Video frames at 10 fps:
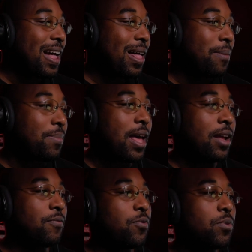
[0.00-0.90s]
um, that
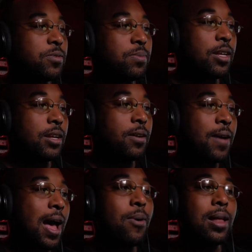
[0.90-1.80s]
informs me of
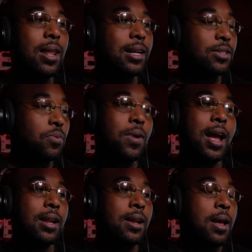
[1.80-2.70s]
how I like to
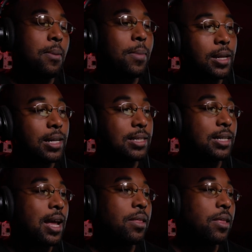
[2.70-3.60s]
write my licks and
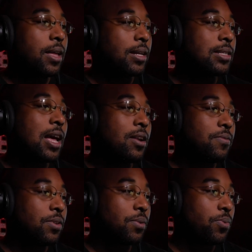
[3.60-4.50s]
how the things kind of
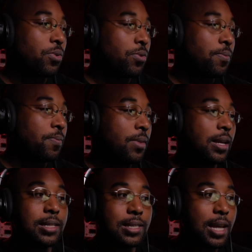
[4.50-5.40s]
flow through.
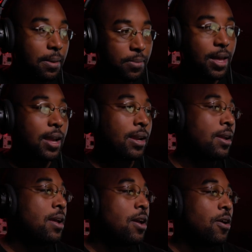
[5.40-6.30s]
Same thing
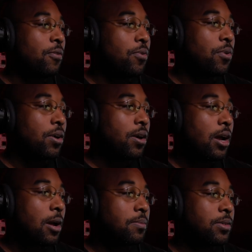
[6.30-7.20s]
for
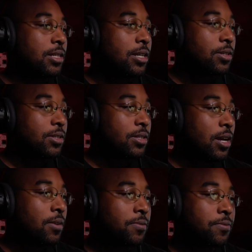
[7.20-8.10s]
um, tenor
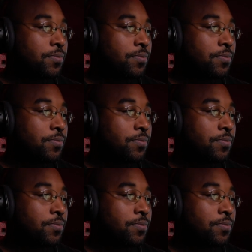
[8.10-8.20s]
stuff.